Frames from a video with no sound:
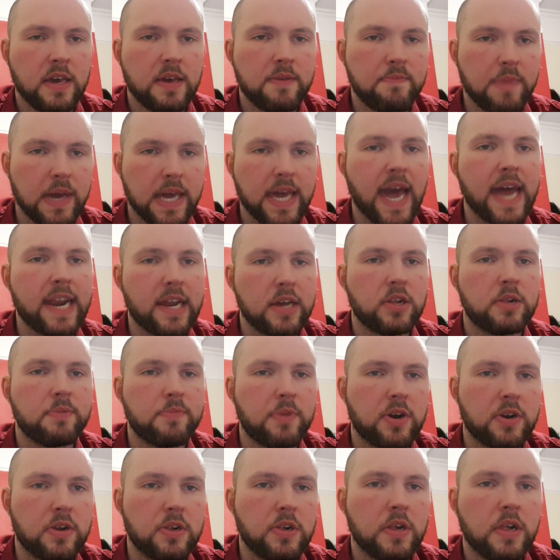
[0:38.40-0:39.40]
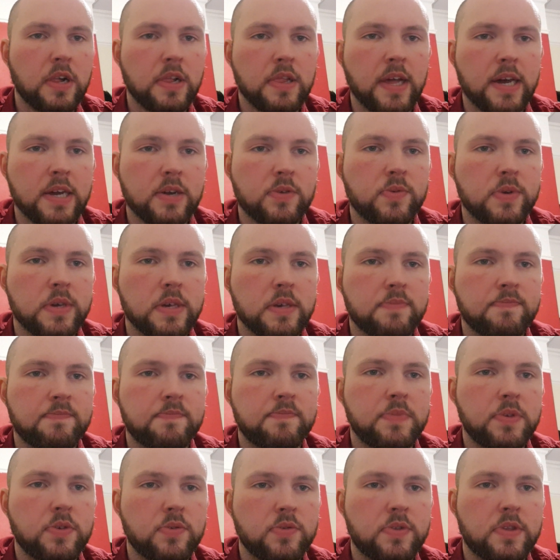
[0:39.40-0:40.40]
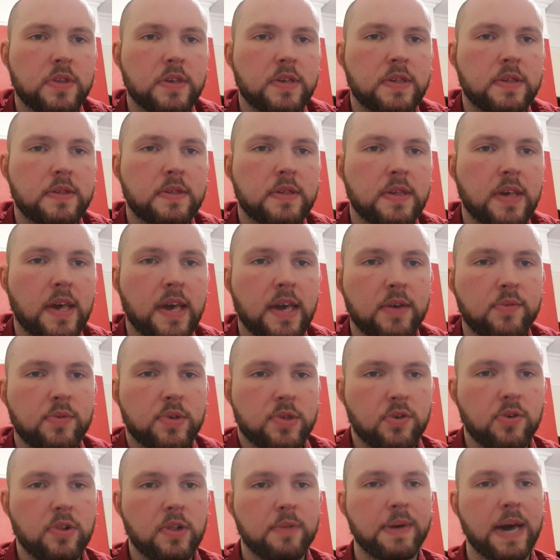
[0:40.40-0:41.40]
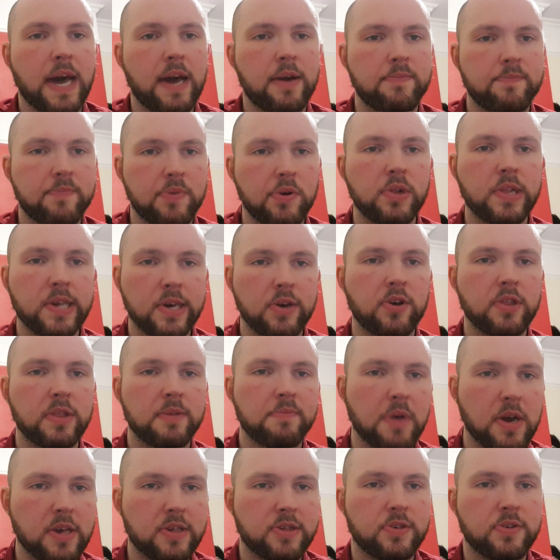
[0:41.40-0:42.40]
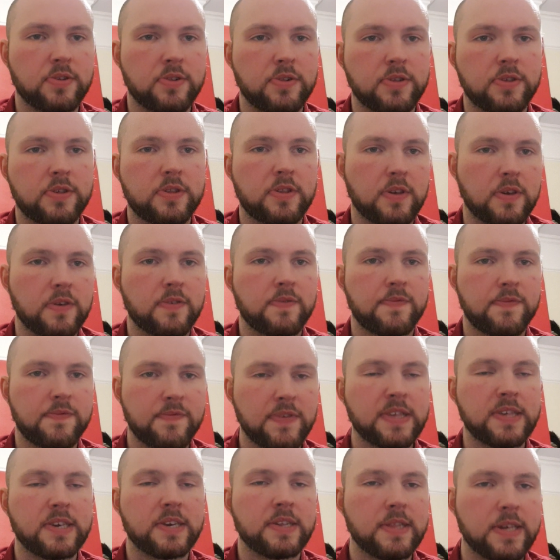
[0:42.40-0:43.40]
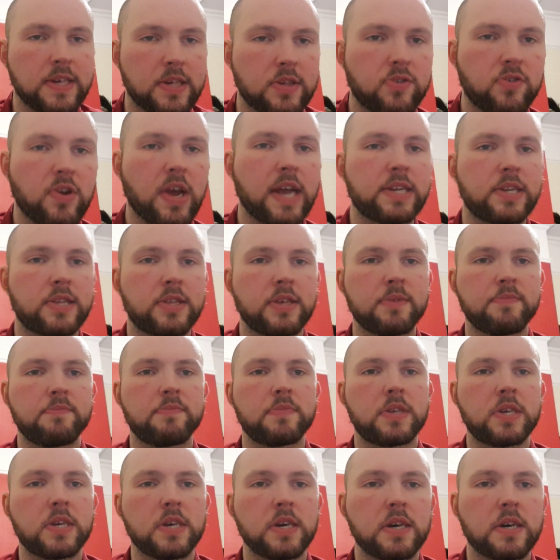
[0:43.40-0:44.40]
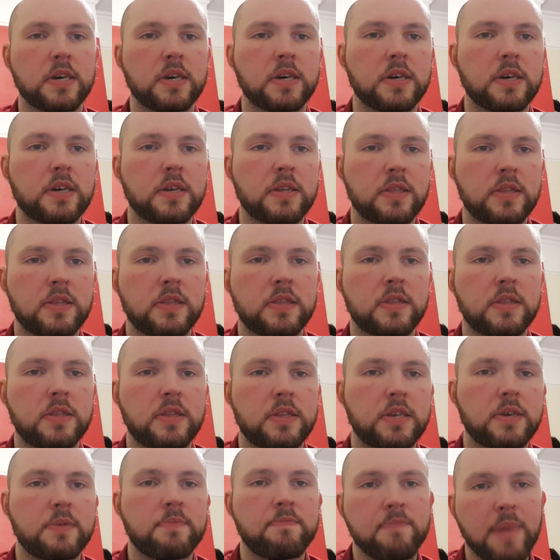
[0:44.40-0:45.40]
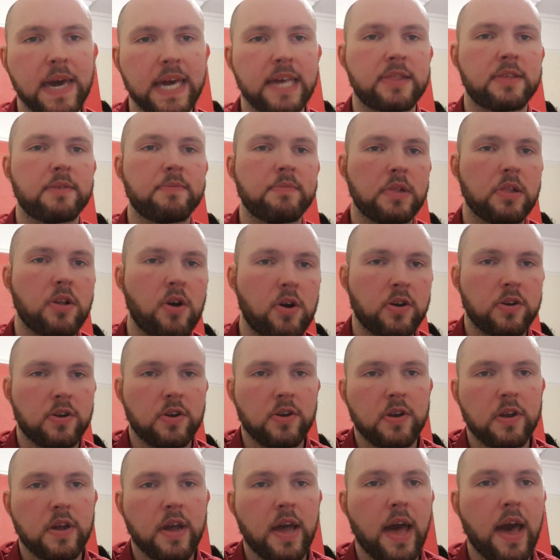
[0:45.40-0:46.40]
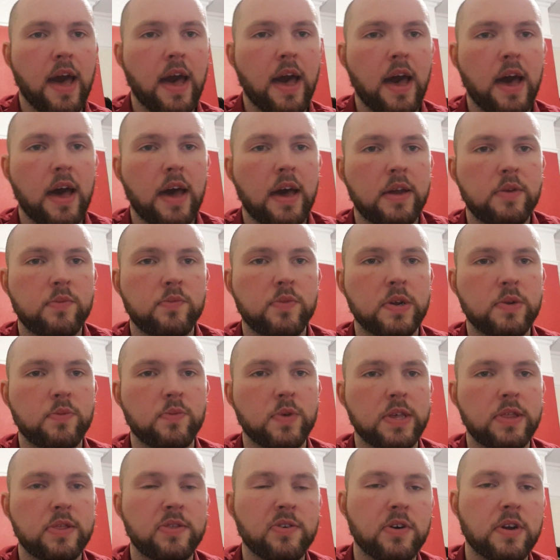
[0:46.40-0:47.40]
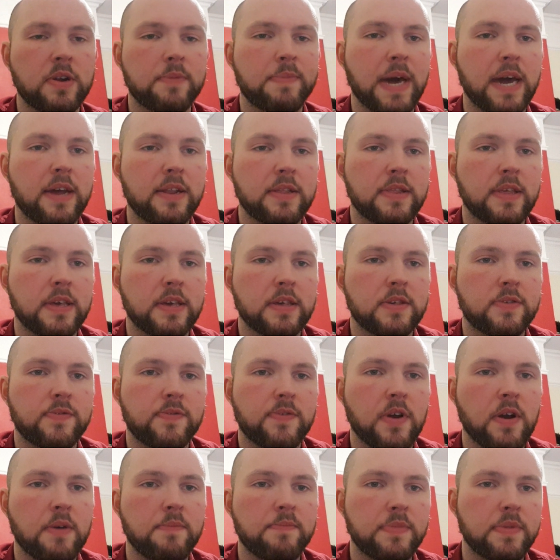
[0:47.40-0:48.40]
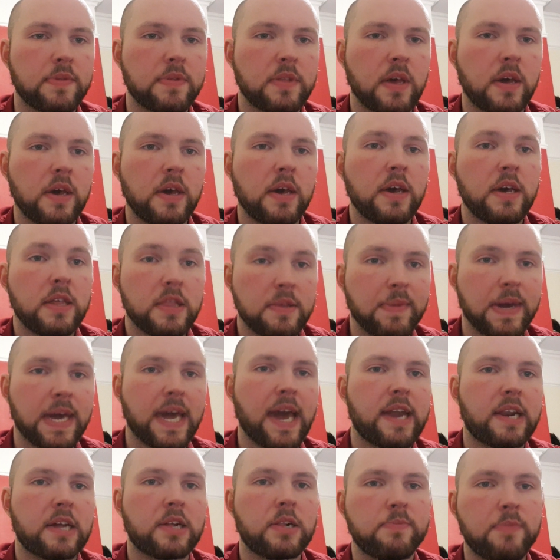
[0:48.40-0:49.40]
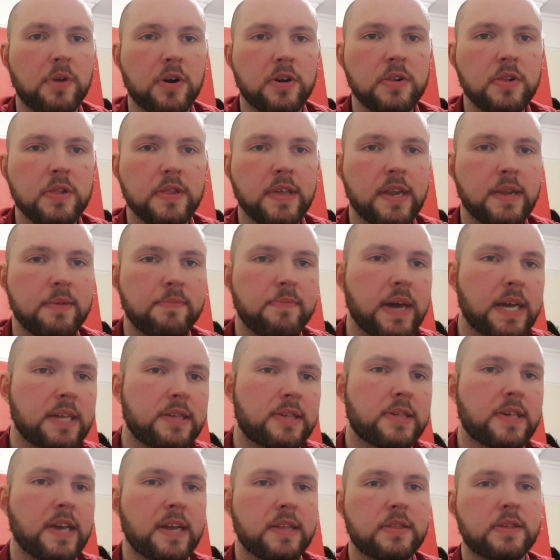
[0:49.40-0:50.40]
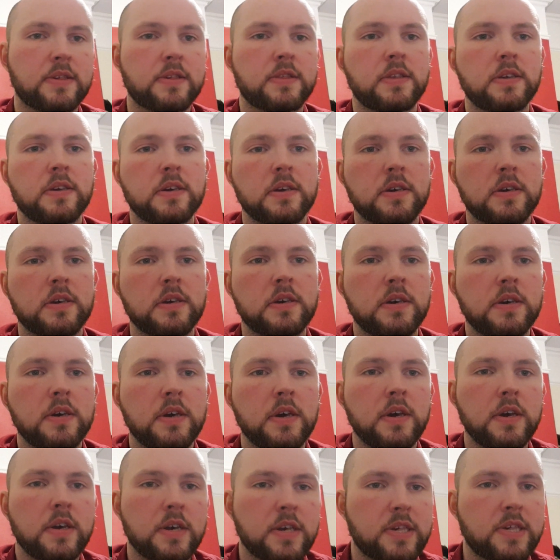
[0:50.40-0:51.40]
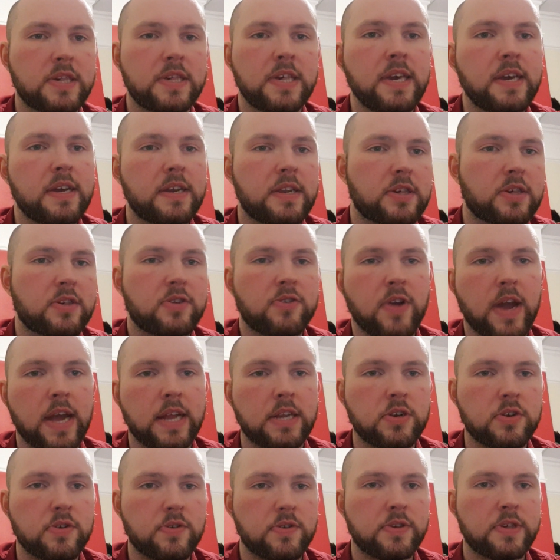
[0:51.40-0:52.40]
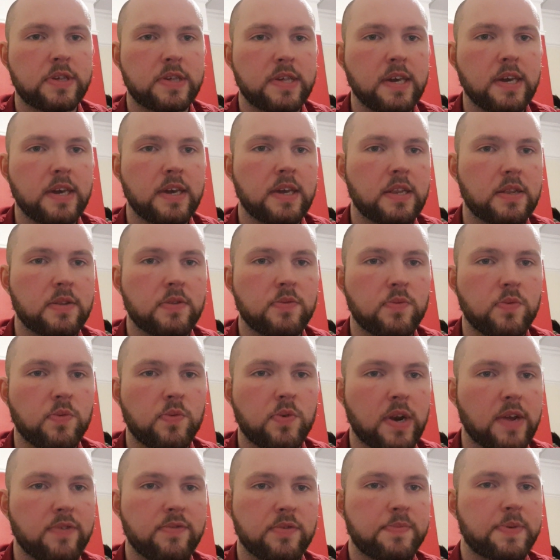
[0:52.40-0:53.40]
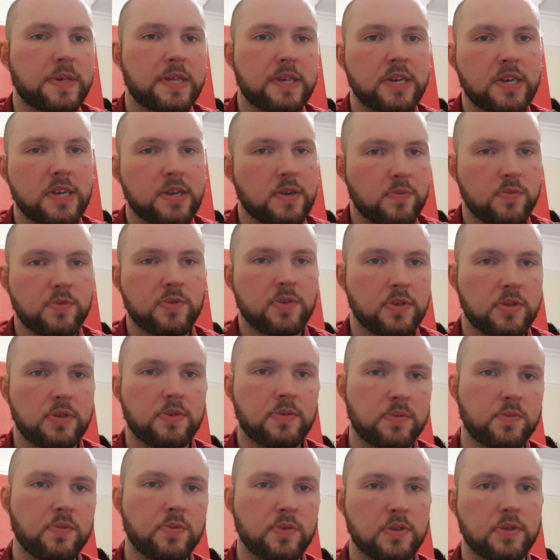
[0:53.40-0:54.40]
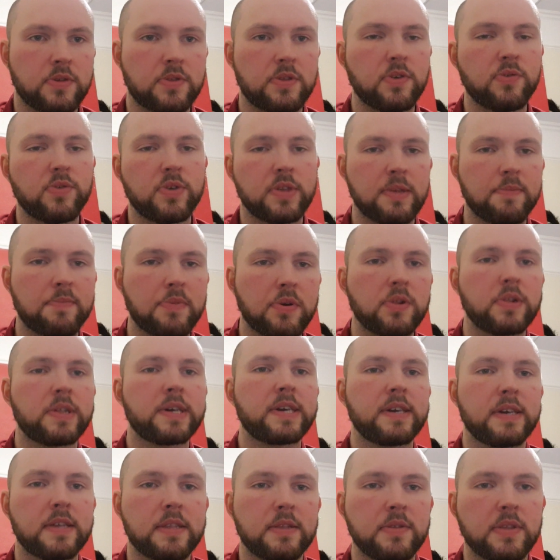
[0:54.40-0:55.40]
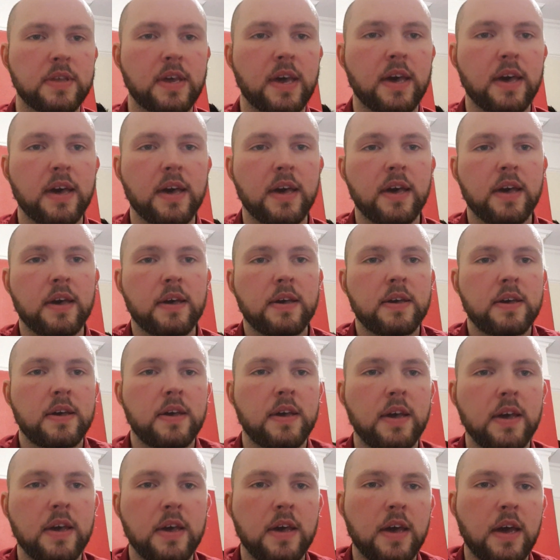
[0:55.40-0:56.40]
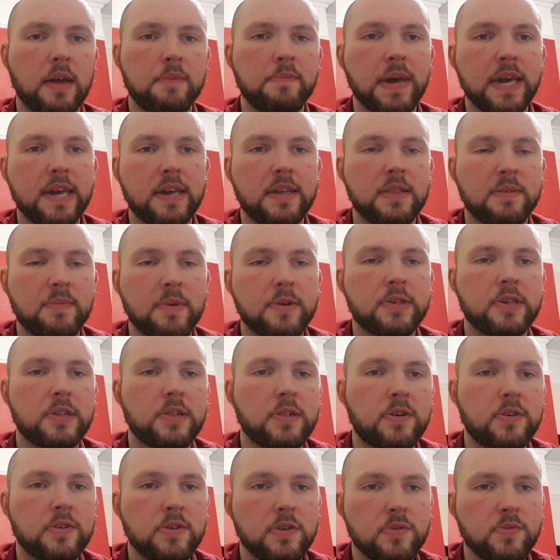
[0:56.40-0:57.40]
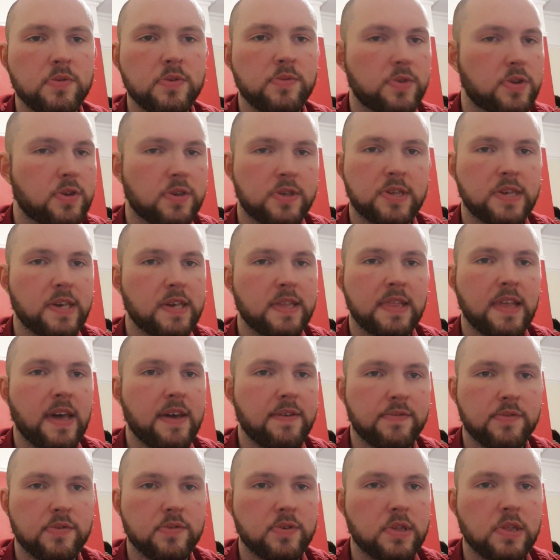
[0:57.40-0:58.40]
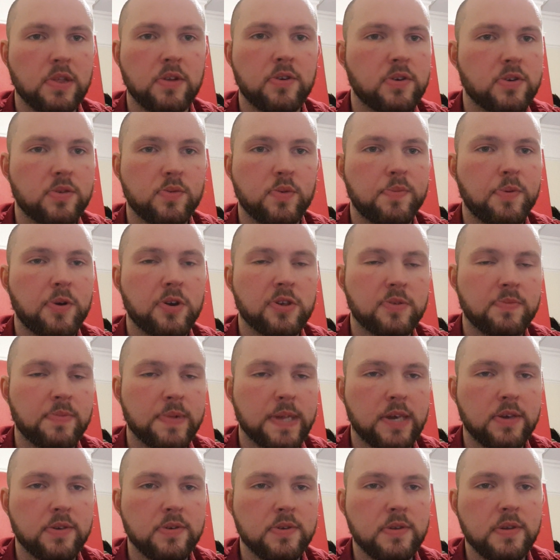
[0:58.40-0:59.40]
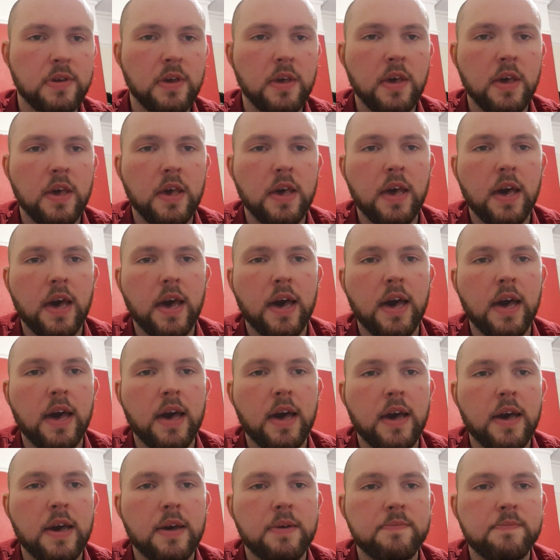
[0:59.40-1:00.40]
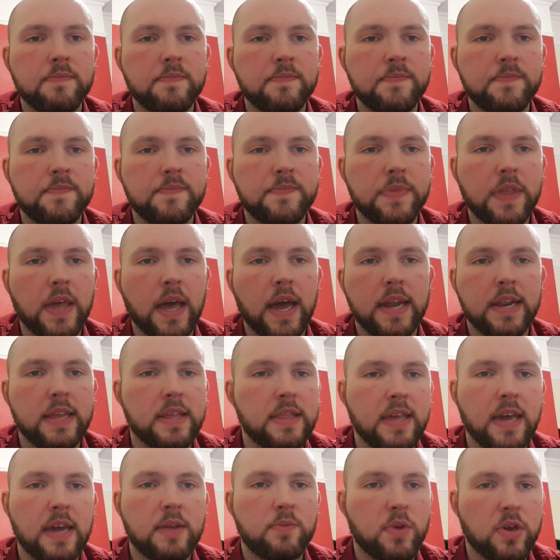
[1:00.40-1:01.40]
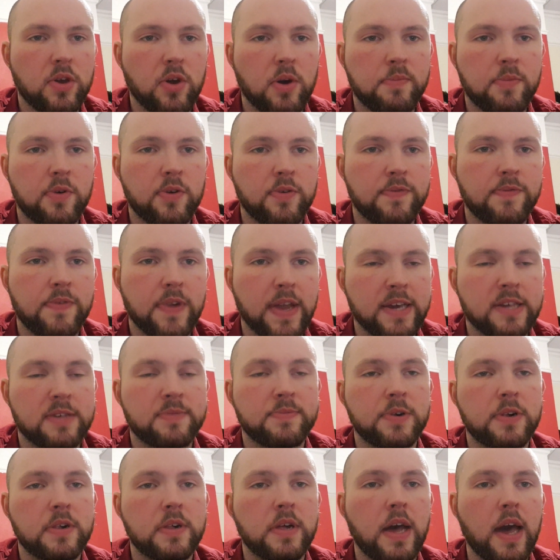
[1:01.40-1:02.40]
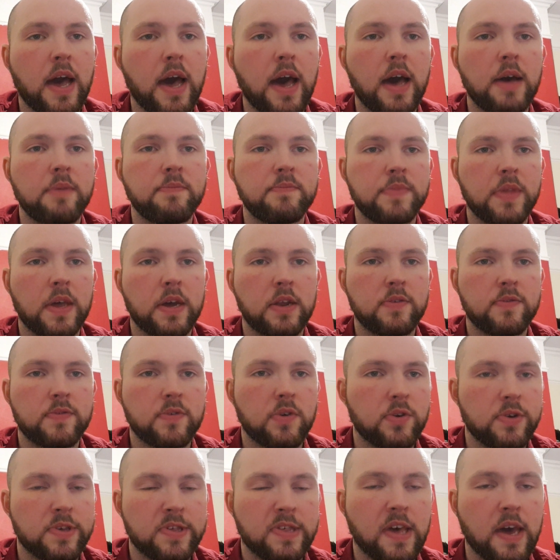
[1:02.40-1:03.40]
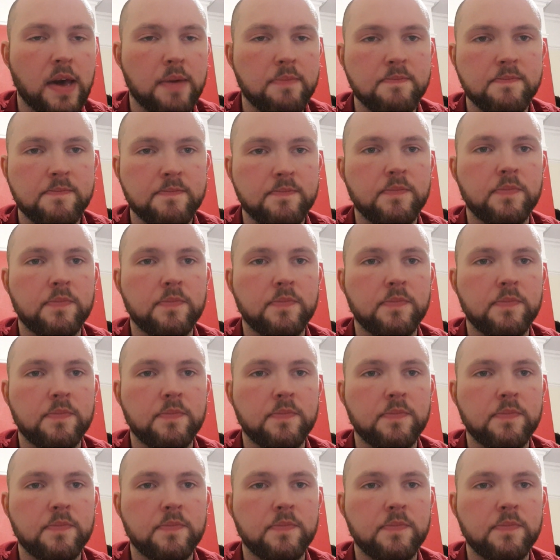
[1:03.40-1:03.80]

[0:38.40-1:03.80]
mechanical model. Like we used to say, it was all about pulling on the muscles to physically stretch them to make them longer. And when we thought about this from the mechanical model, then it made sense to sit in a stretch or sit in whatever position was doing the pulling and making the muscle longer. We would just sit in that for as long as we possibly could. And in the end, we got more flexible. And of course, that